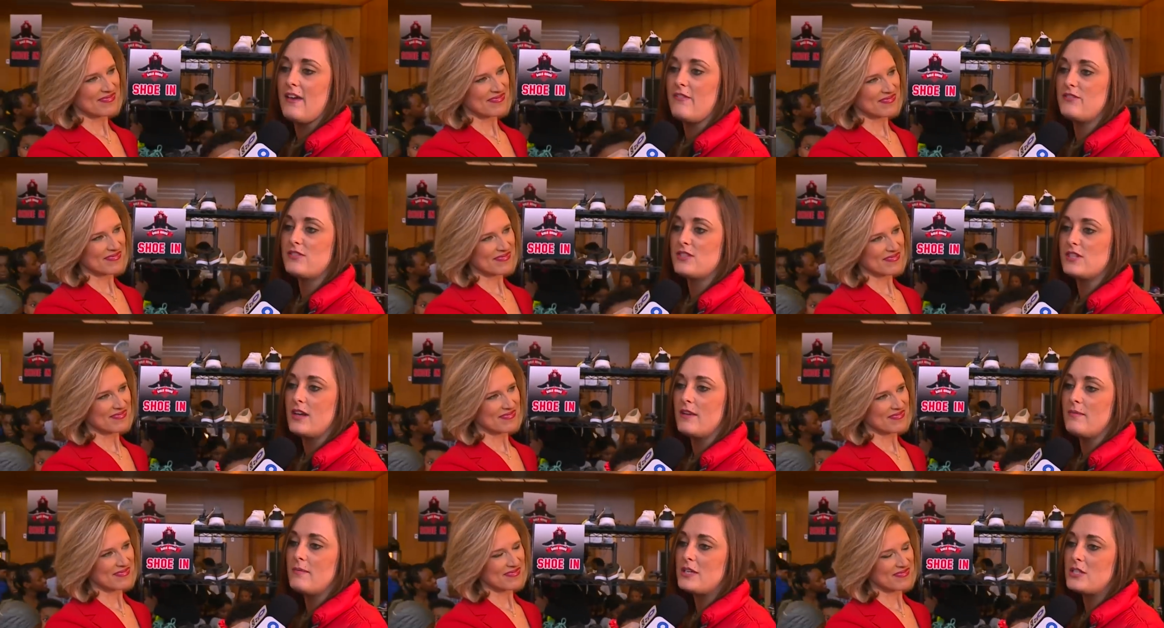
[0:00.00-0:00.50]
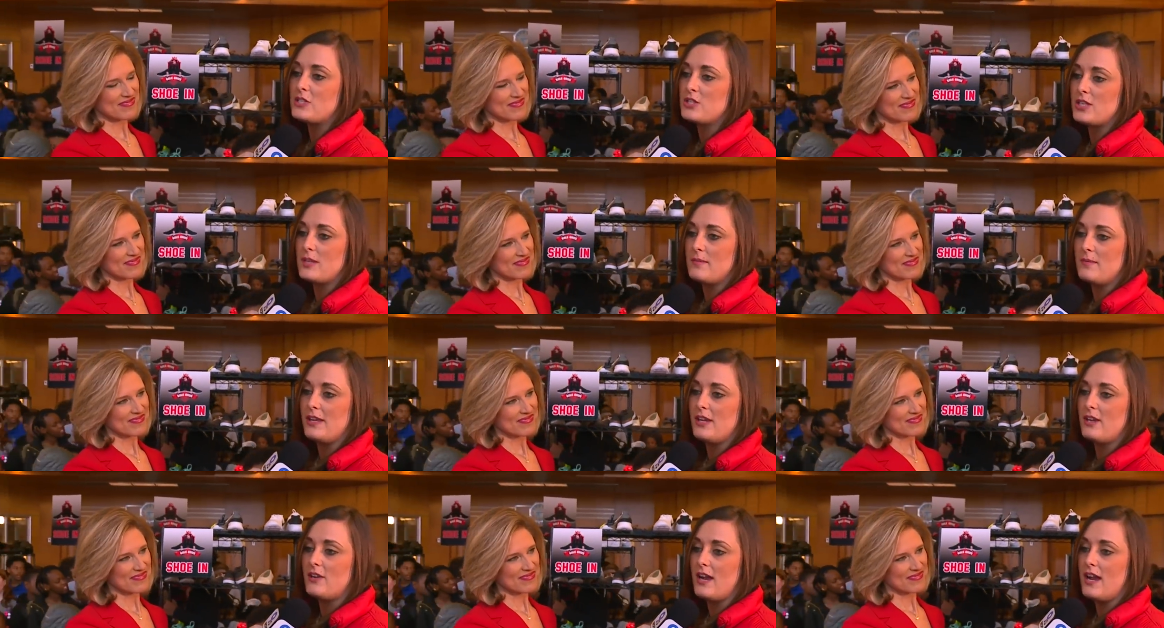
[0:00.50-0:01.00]
Speaker 1: So I'm
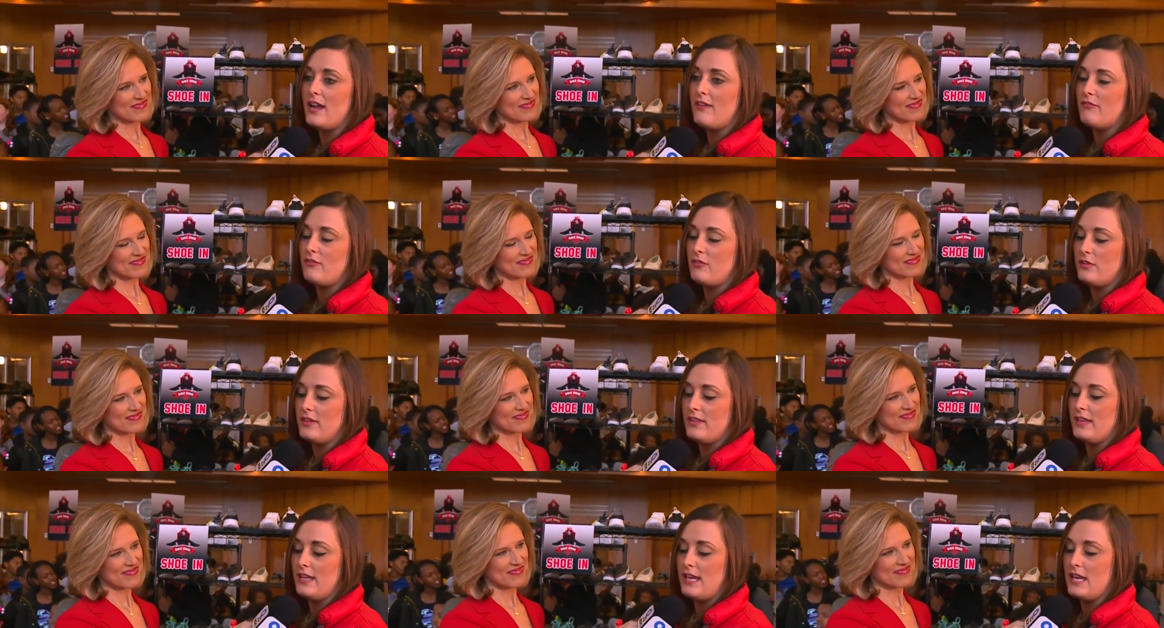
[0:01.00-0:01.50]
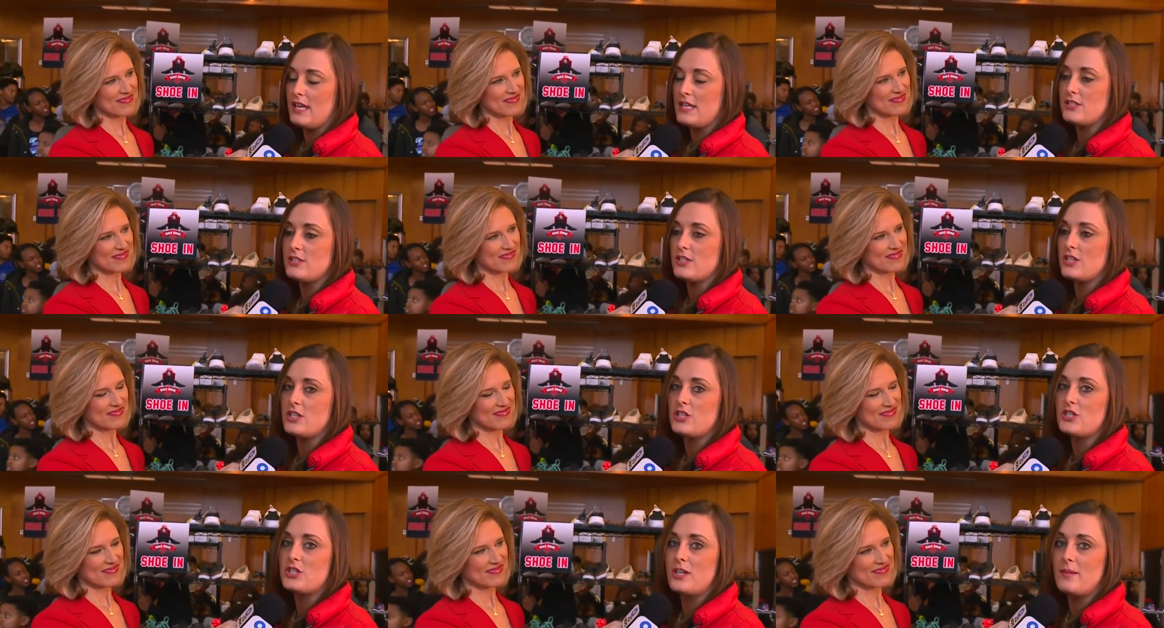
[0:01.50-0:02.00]
extremely grateful, and the kids are
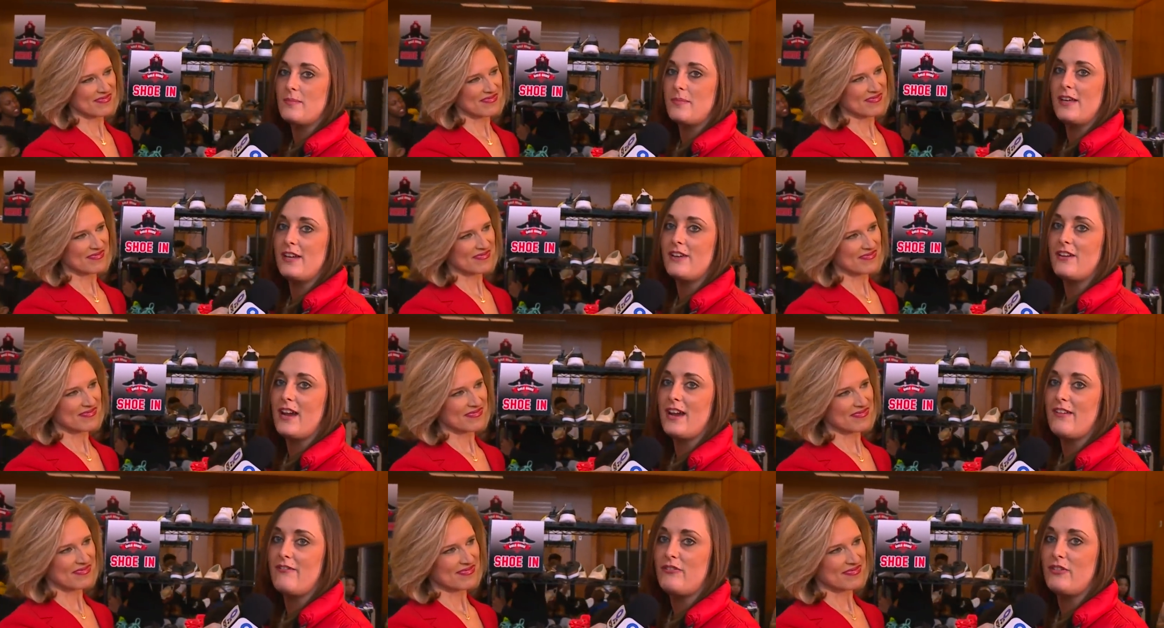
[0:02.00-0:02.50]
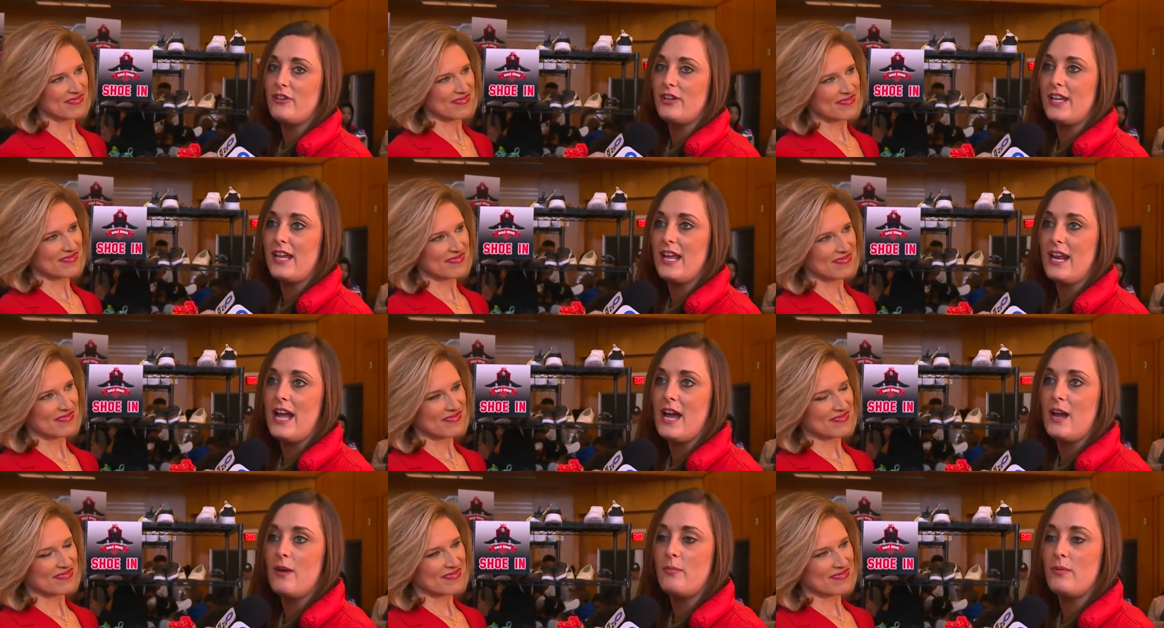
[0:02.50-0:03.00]
extremely grateful to get
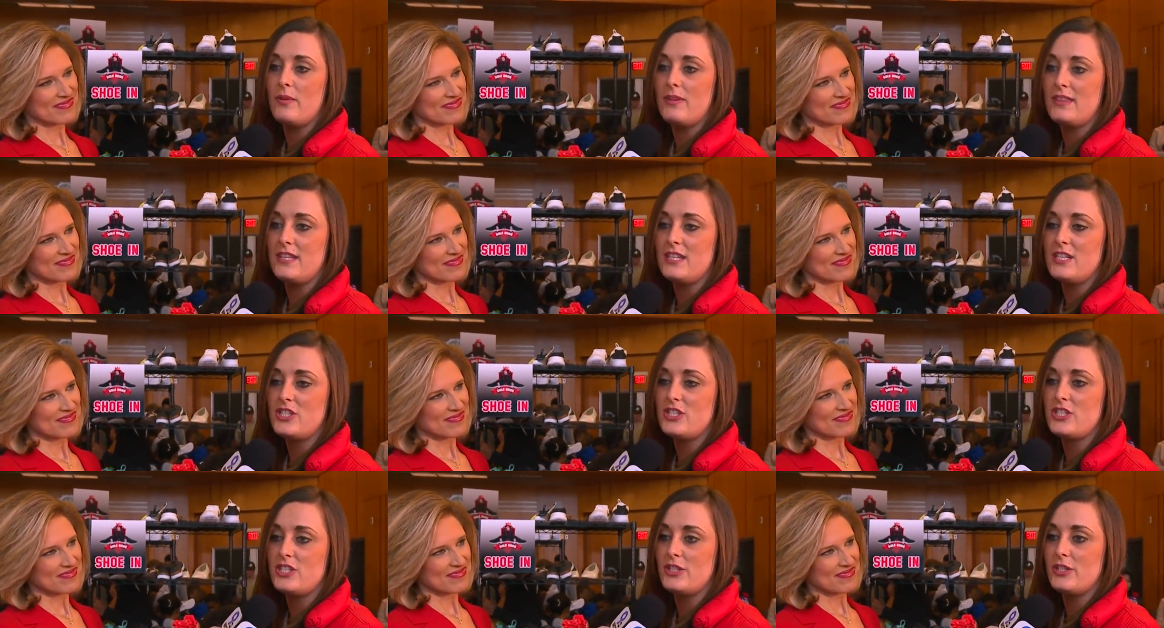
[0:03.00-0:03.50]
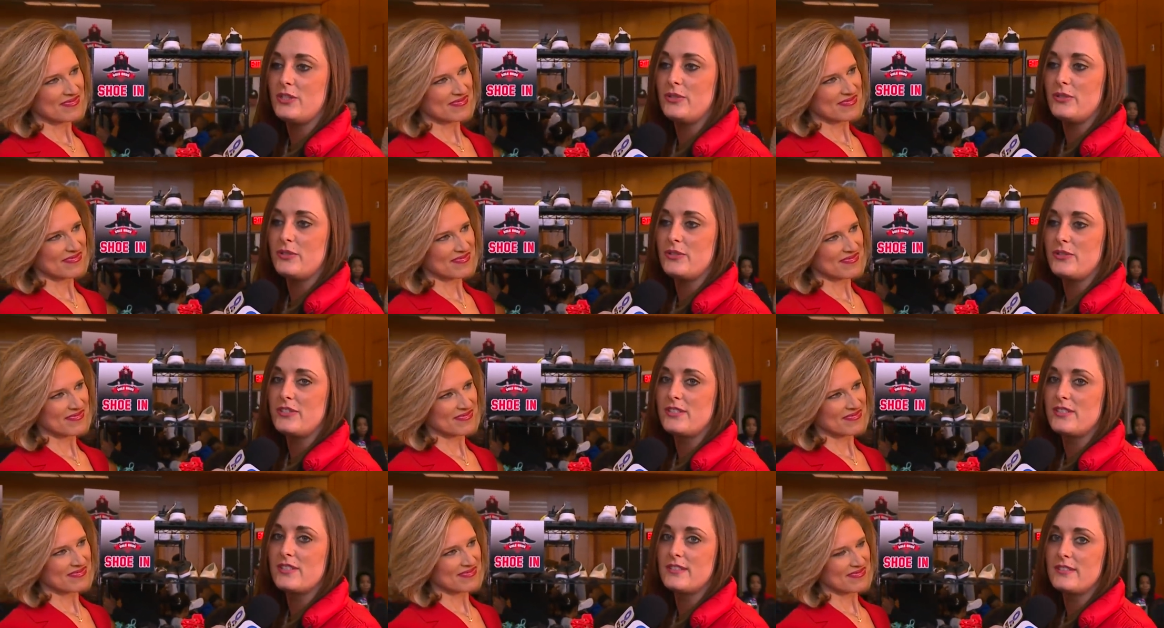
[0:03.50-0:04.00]
help with these
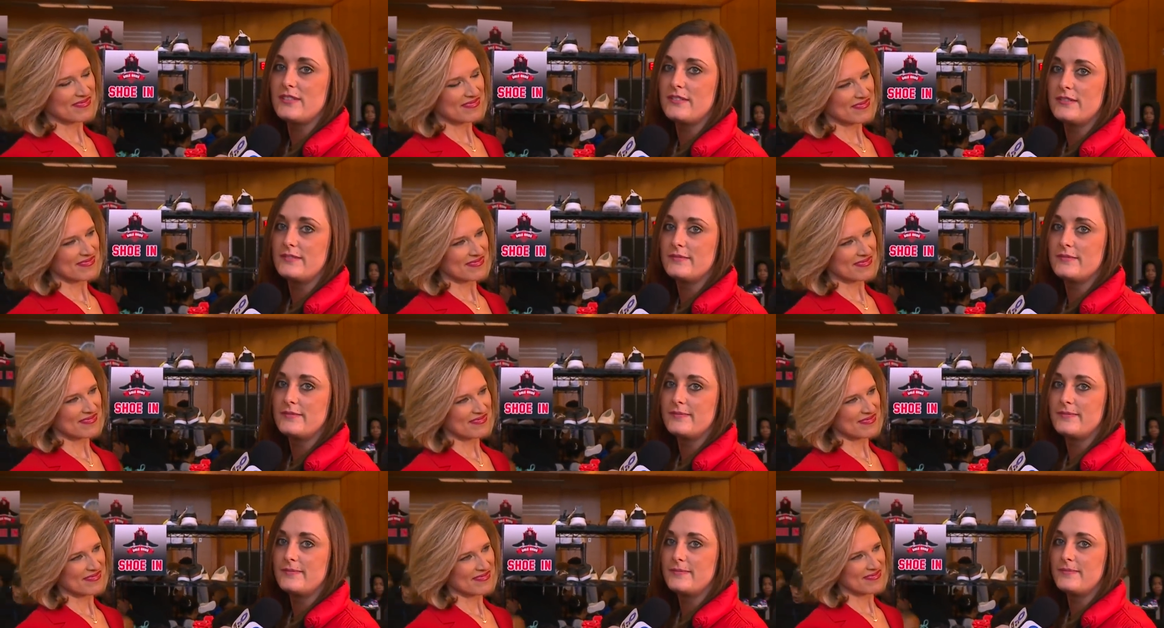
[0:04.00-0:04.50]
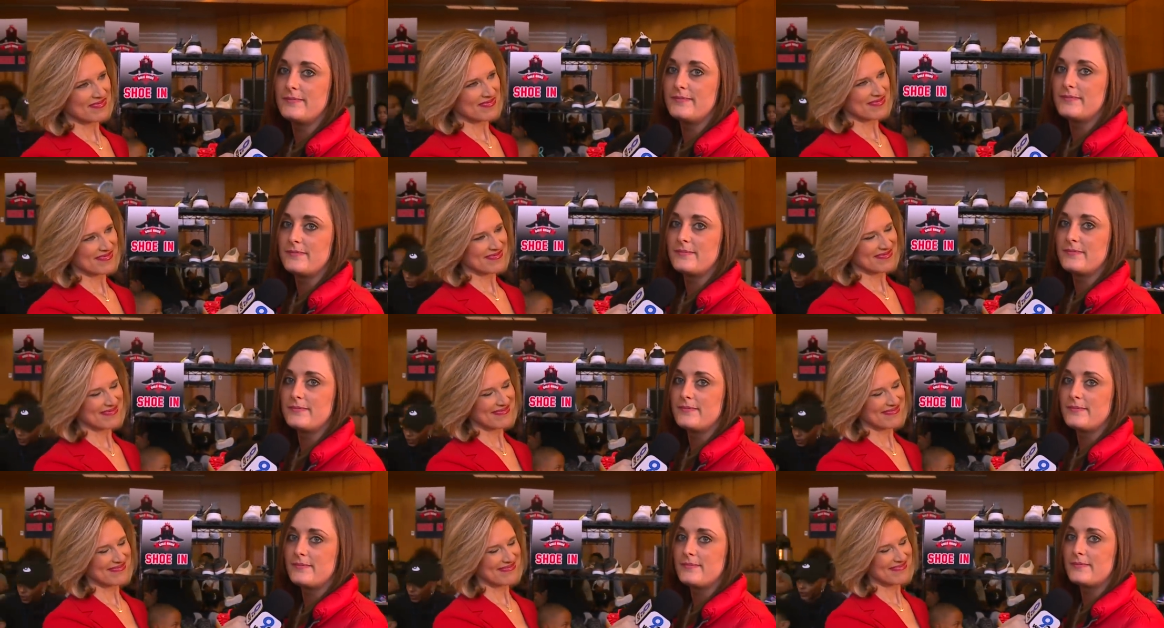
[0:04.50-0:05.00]
shoes. Well,
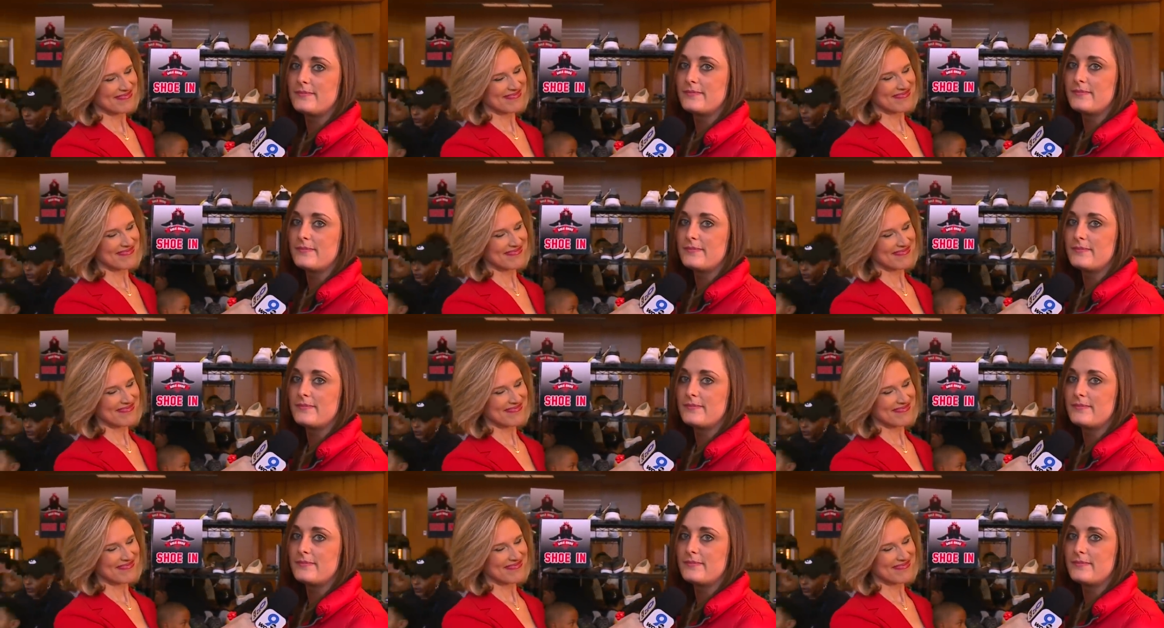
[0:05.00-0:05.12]
as a